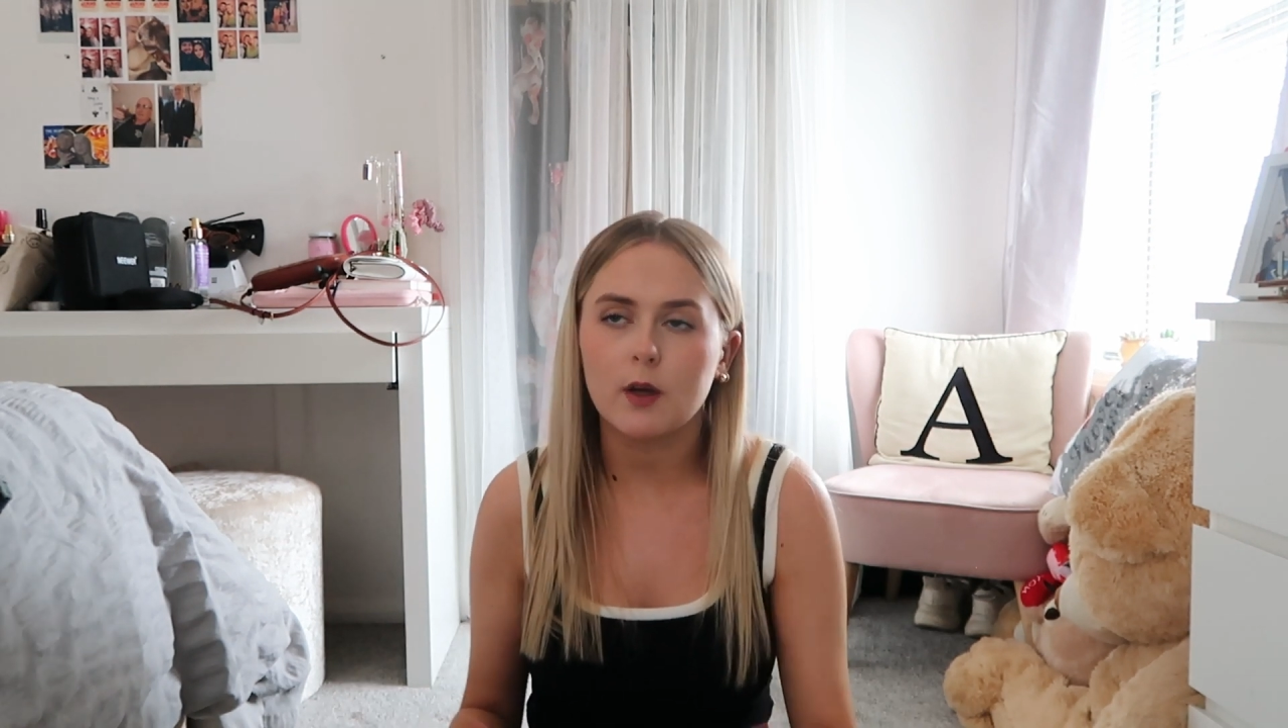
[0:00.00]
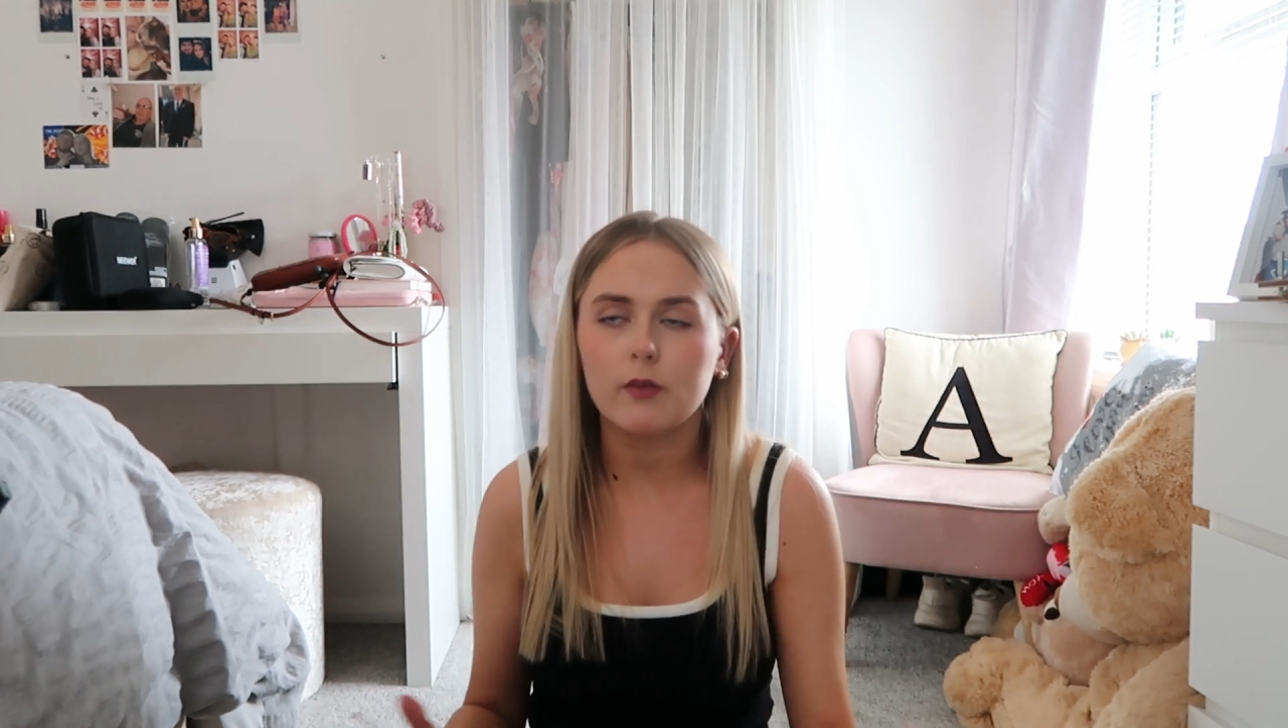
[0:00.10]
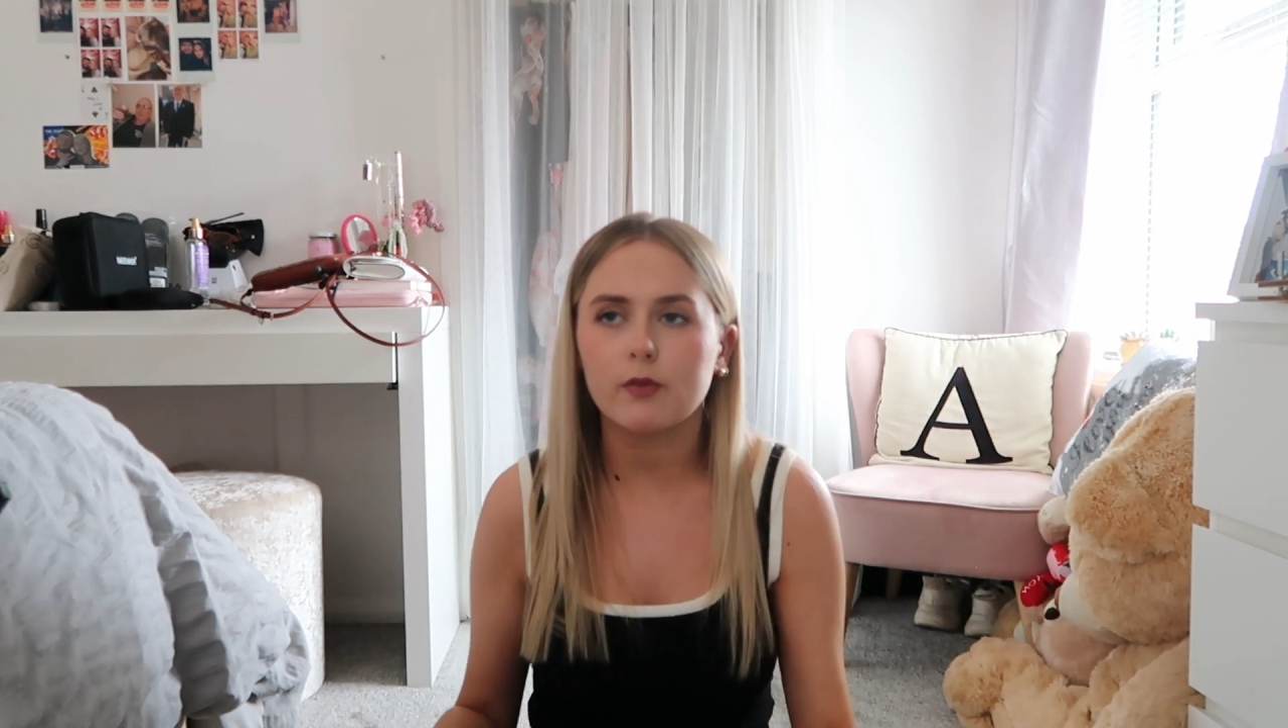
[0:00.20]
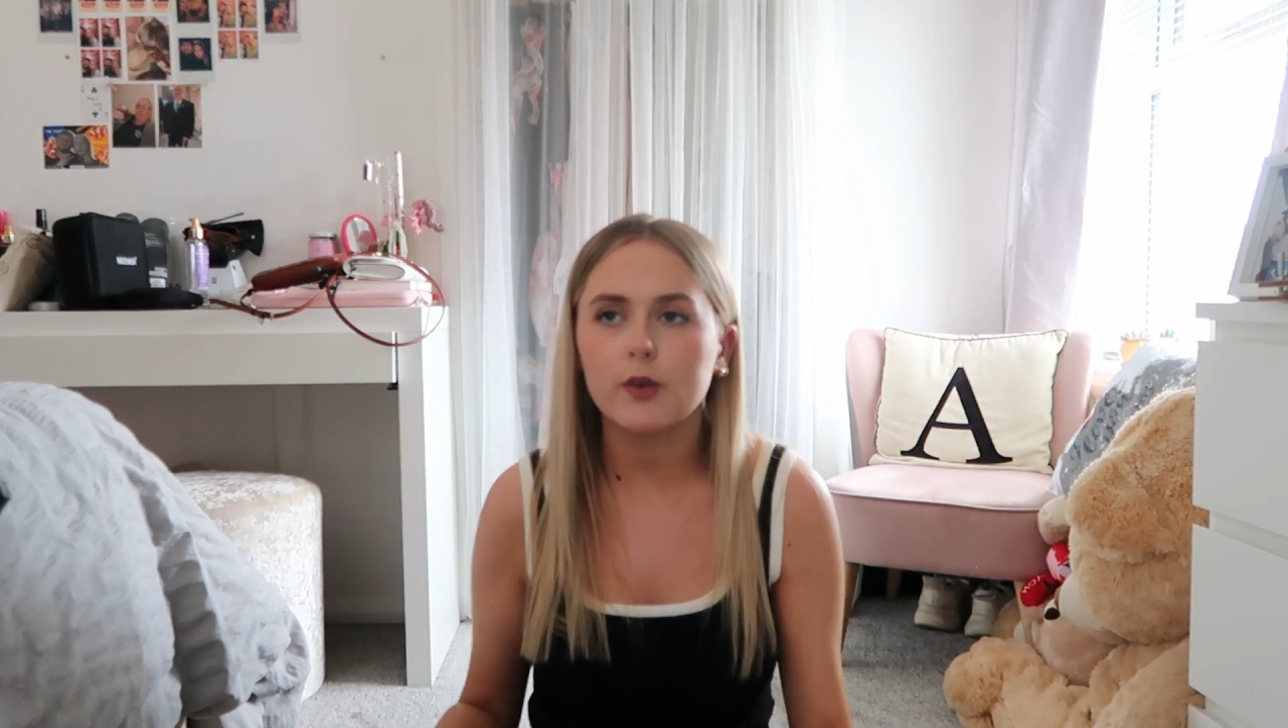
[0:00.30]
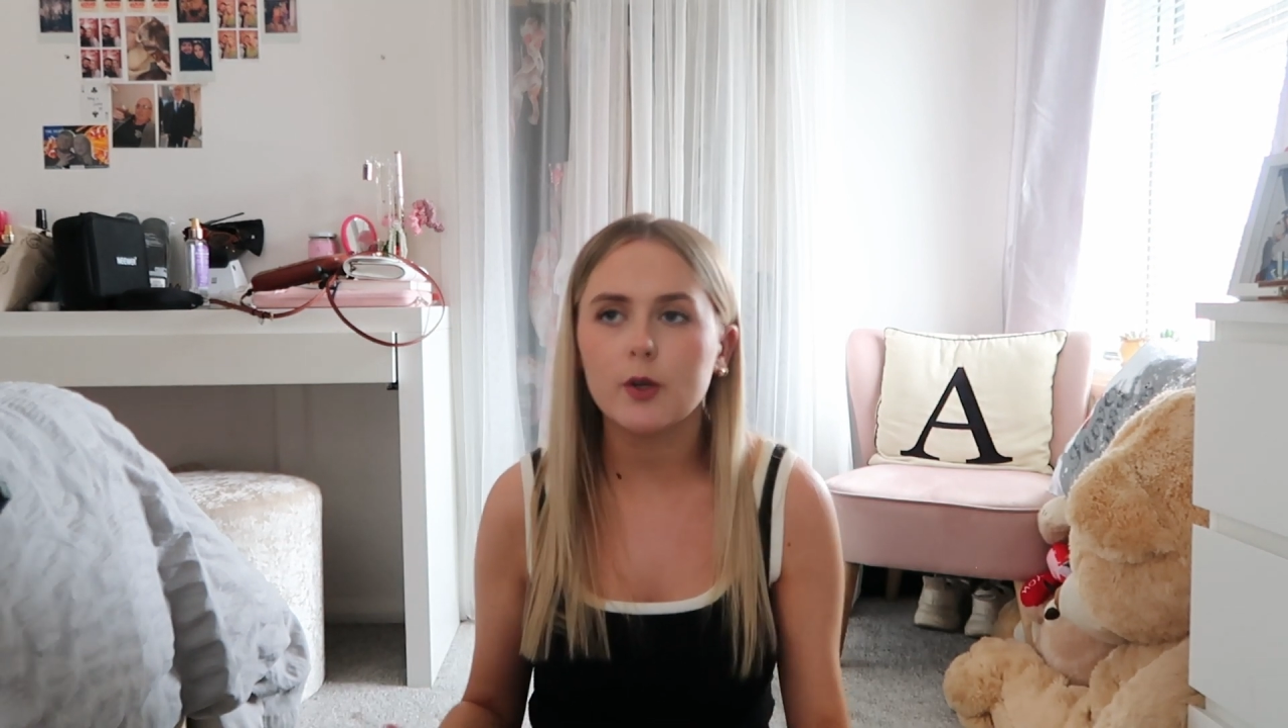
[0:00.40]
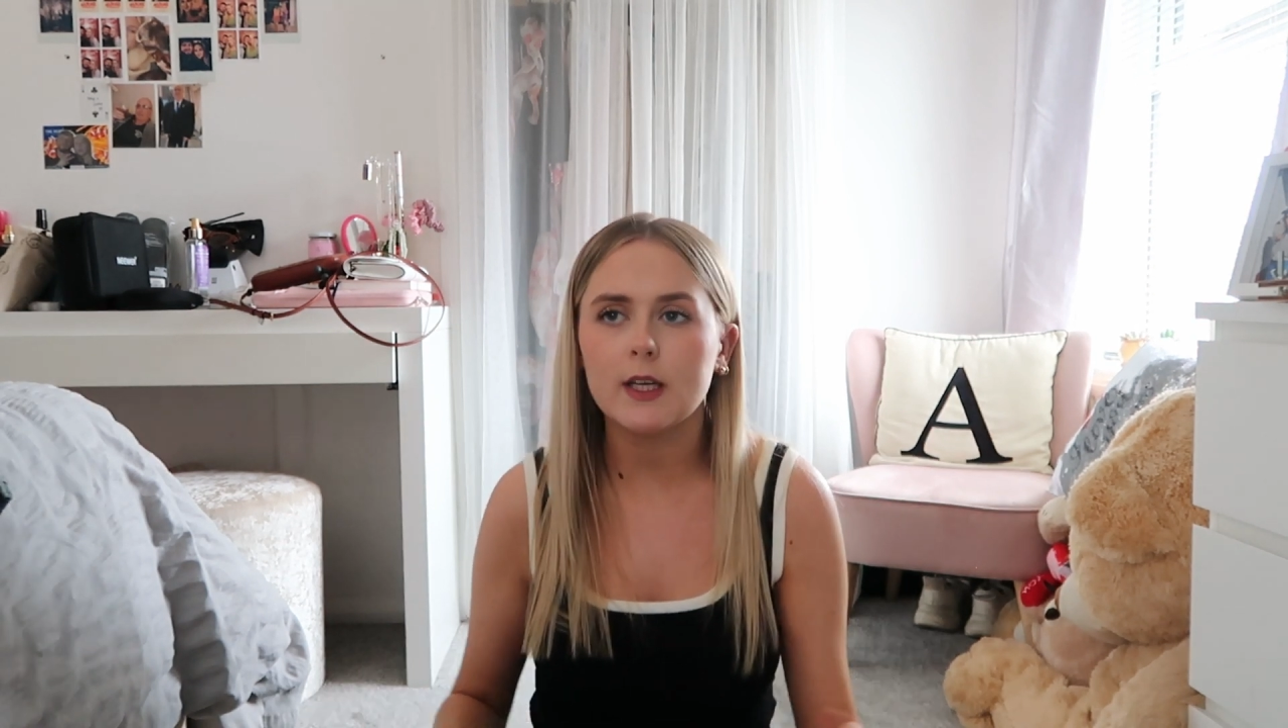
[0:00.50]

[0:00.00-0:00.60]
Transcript: going through,